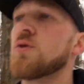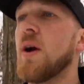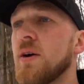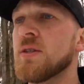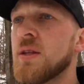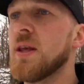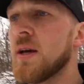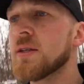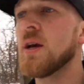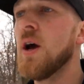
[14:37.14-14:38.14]
trails and
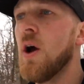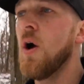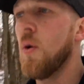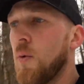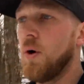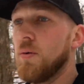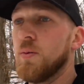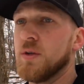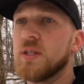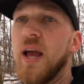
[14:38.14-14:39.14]
things will
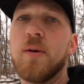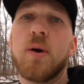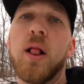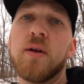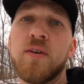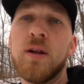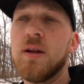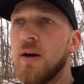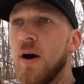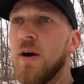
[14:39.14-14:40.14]
stay relevant
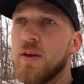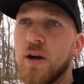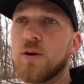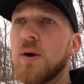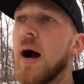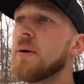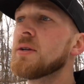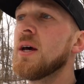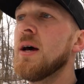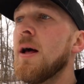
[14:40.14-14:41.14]
year
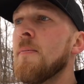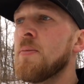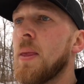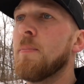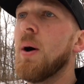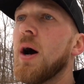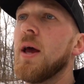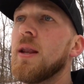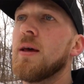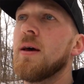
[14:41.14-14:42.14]
round,
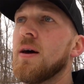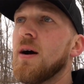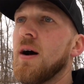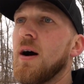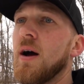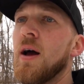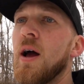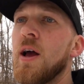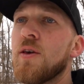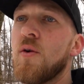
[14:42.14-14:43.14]
but
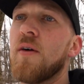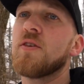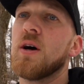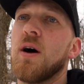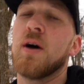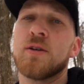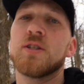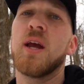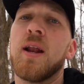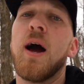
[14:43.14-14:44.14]
you have to
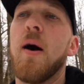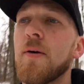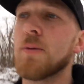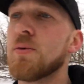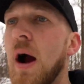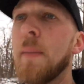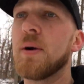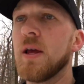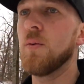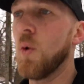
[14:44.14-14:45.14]
understand how your
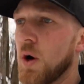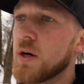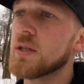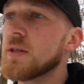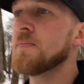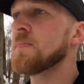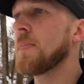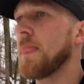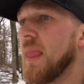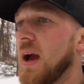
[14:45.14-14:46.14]
property works
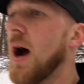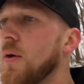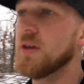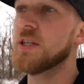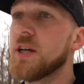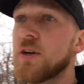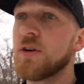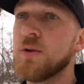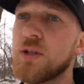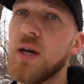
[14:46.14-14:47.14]
how the deer
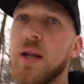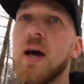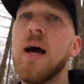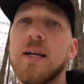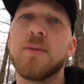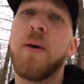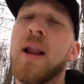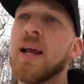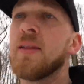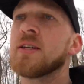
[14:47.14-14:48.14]
use it,
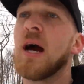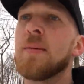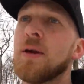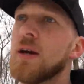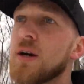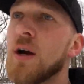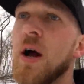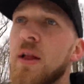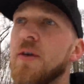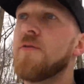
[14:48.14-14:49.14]
depending on the time of year, the